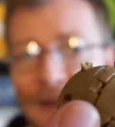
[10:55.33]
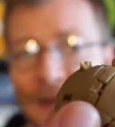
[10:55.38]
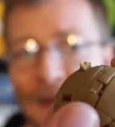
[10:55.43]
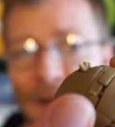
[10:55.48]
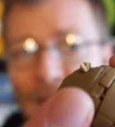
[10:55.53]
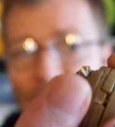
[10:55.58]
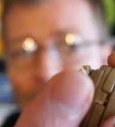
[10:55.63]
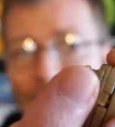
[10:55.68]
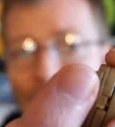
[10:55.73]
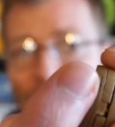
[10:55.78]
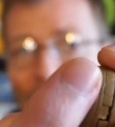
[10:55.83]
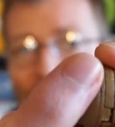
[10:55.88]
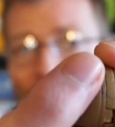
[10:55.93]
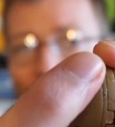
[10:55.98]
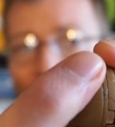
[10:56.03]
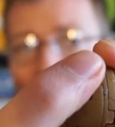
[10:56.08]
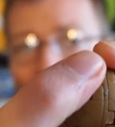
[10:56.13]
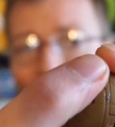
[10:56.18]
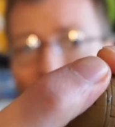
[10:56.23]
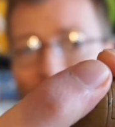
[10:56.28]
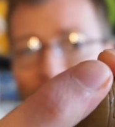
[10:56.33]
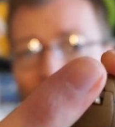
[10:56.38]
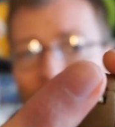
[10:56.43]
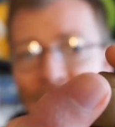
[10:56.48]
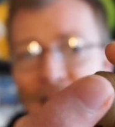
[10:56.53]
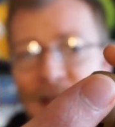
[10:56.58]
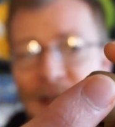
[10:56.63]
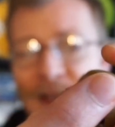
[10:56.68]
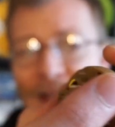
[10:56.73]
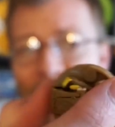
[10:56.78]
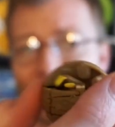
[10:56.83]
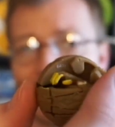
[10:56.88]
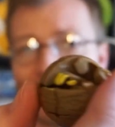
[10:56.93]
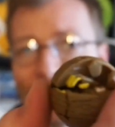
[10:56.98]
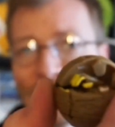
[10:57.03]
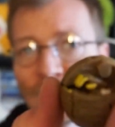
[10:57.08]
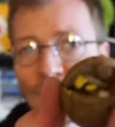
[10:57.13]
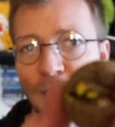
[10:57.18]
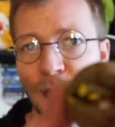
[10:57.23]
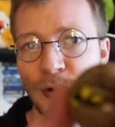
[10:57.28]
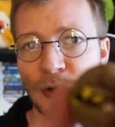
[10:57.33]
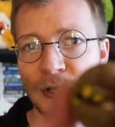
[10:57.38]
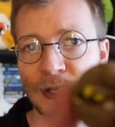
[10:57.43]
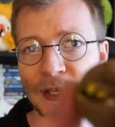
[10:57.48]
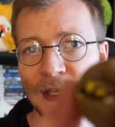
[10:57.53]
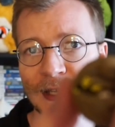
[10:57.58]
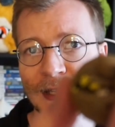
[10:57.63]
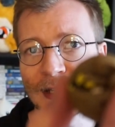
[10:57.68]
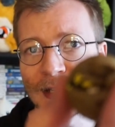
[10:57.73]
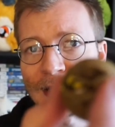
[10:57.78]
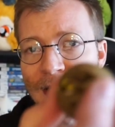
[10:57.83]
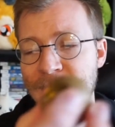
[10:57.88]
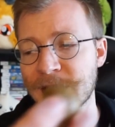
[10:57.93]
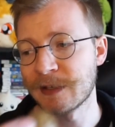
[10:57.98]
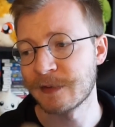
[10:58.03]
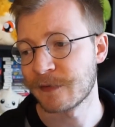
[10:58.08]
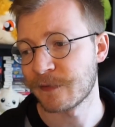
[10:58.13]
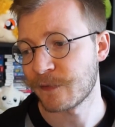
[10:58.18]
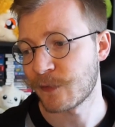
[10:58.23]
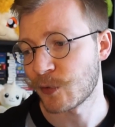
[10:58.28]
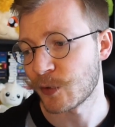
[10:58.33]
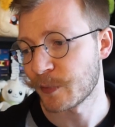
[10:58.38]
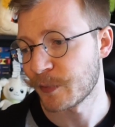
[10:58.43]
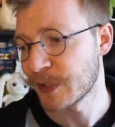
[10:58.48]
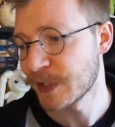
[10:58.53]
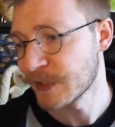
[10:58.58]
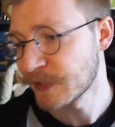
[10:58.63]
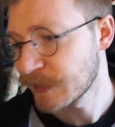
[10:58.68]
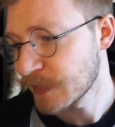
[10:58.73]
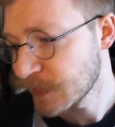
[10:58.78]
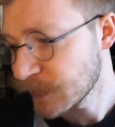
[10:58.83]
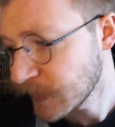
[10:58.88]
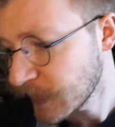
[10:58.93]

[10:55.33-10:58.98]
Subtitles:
or tradable unless you put it in a 4 pieces